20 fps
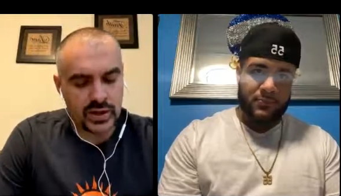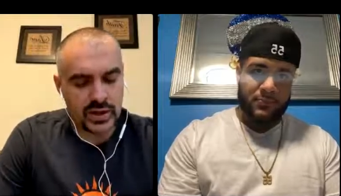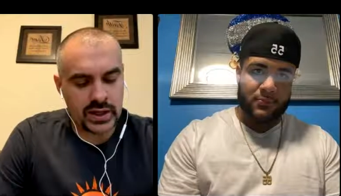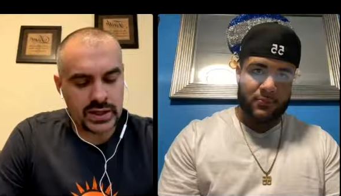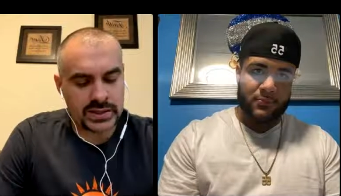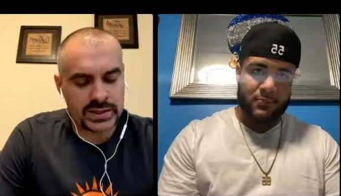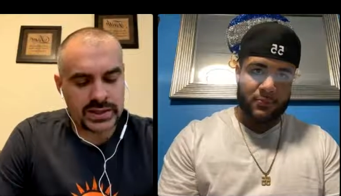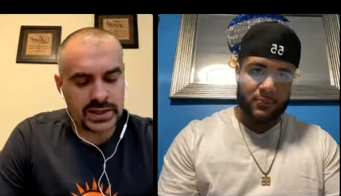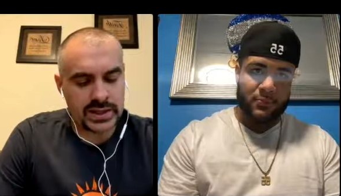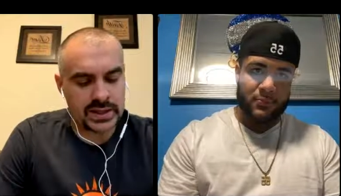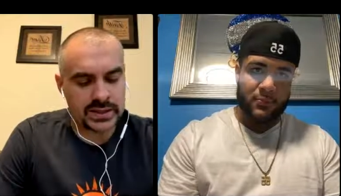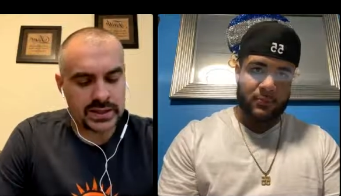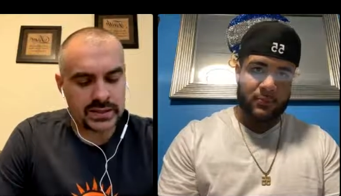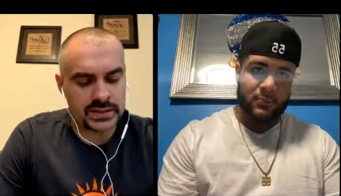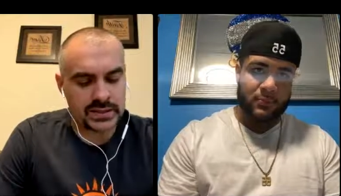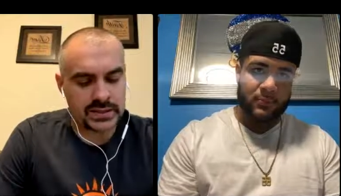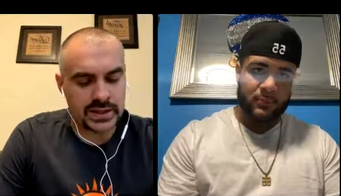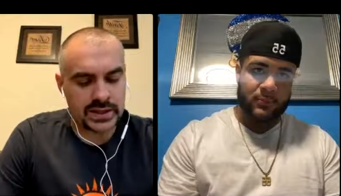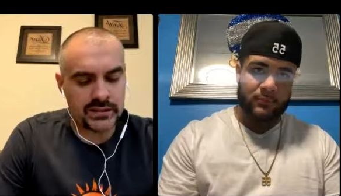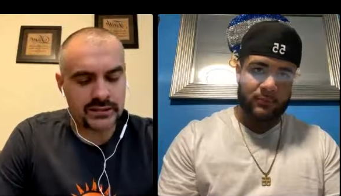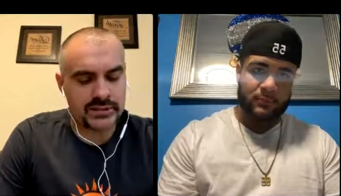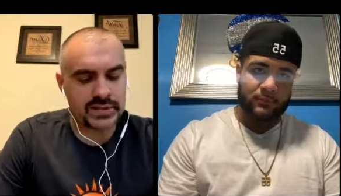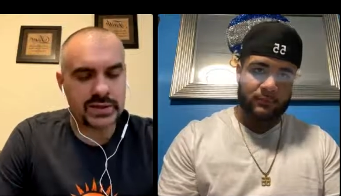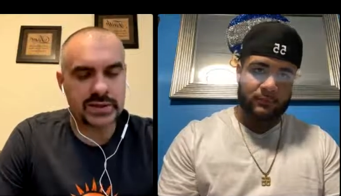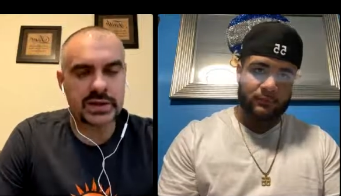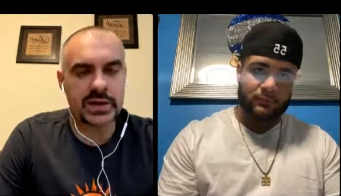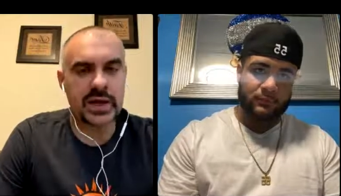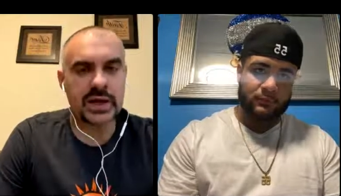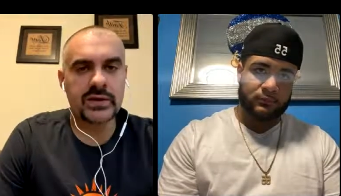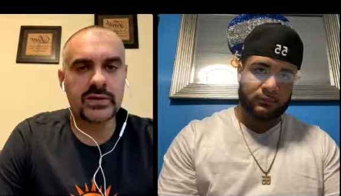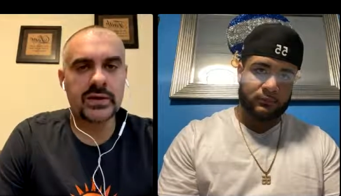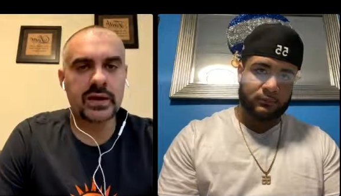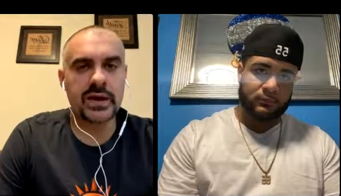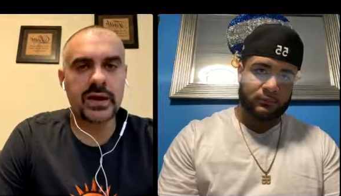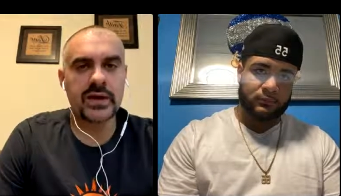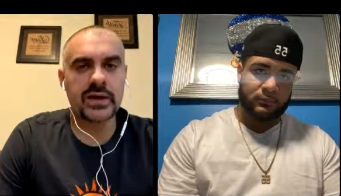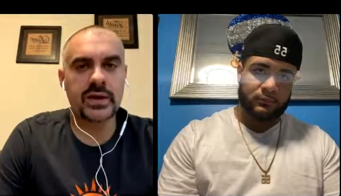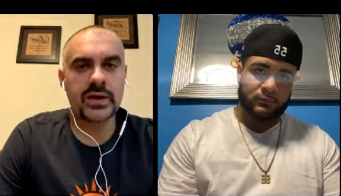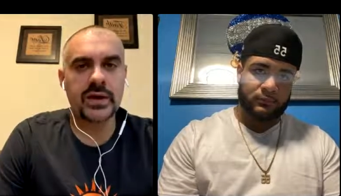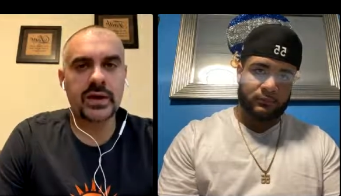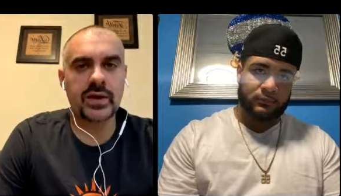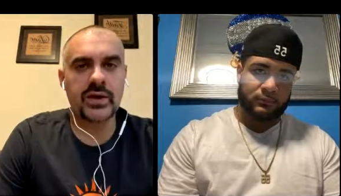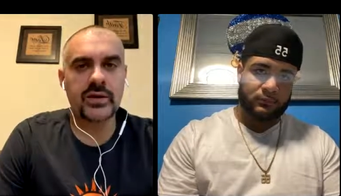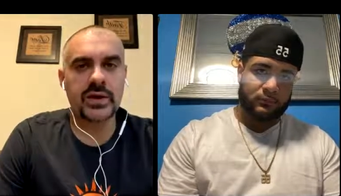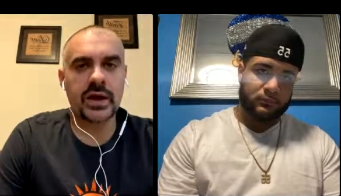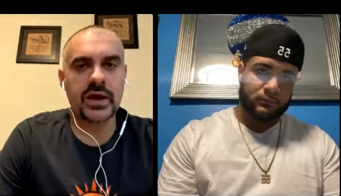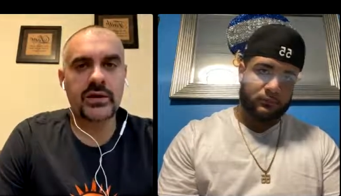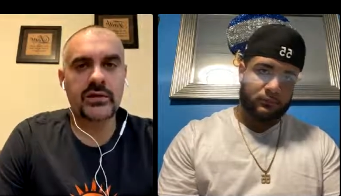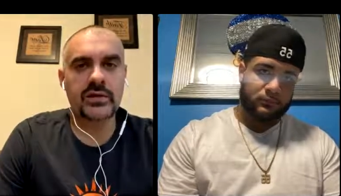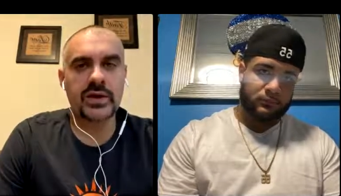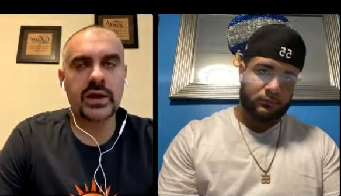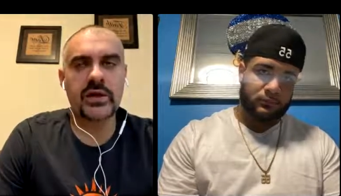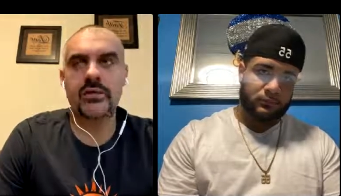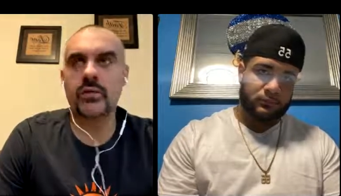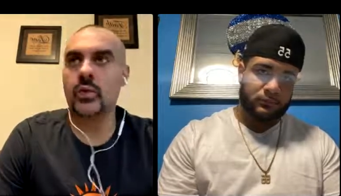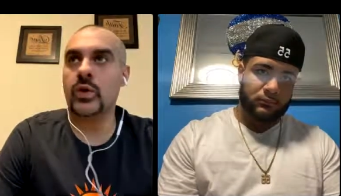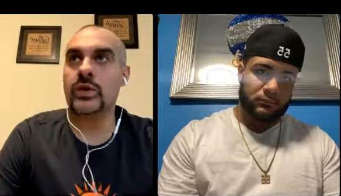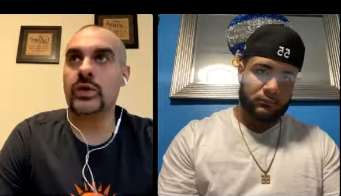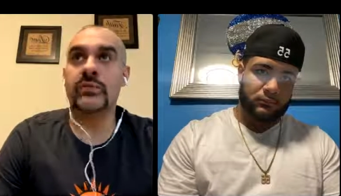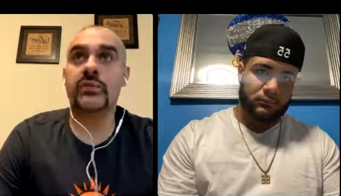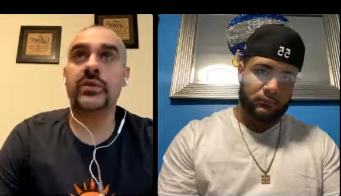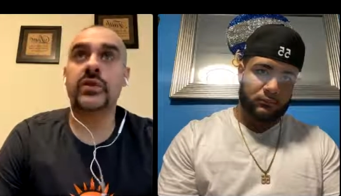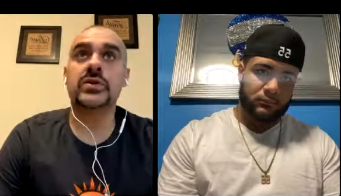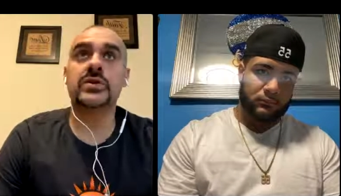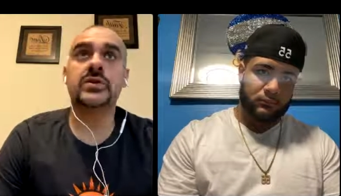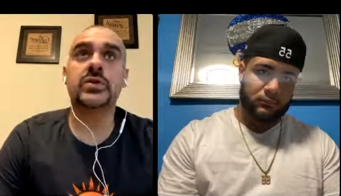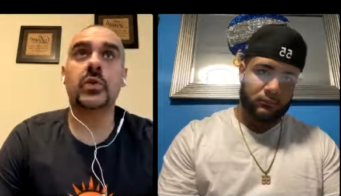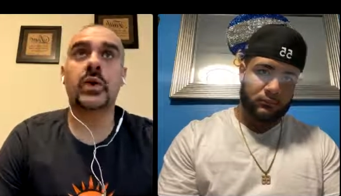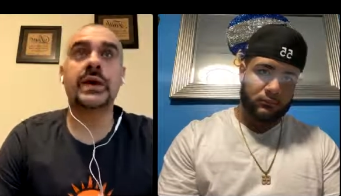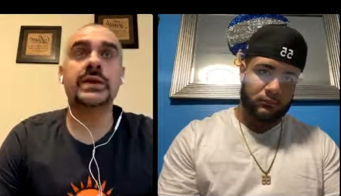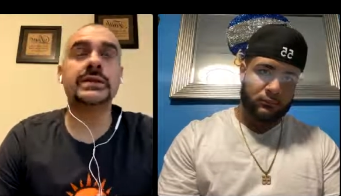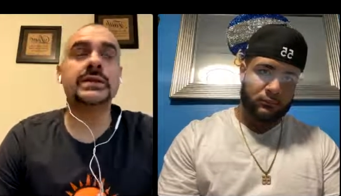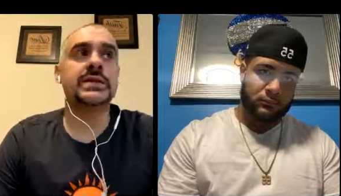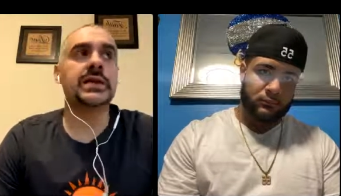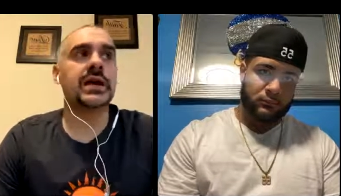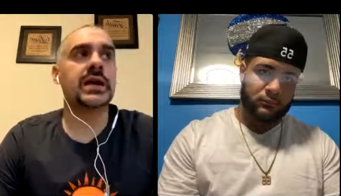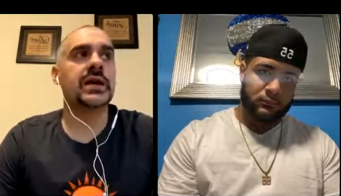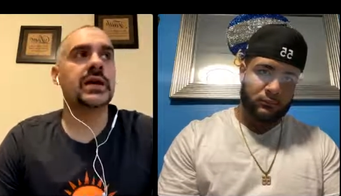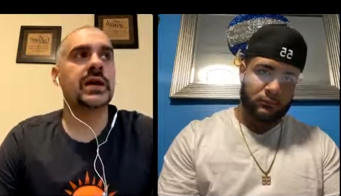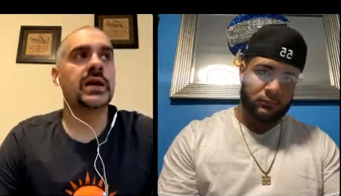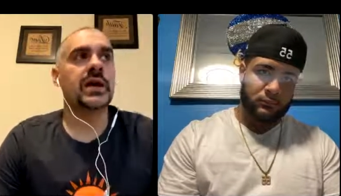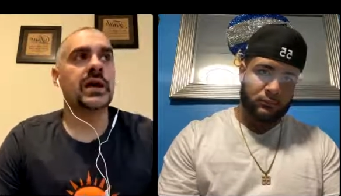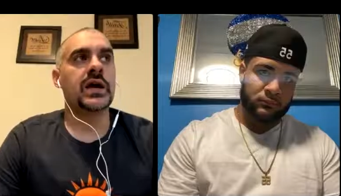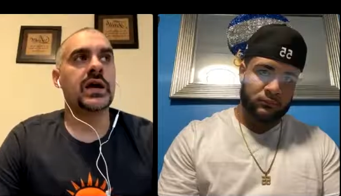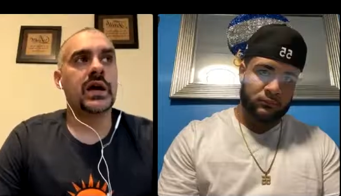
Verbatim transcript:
Speaker 1: Is it safe to say that you know that that what first Wednesday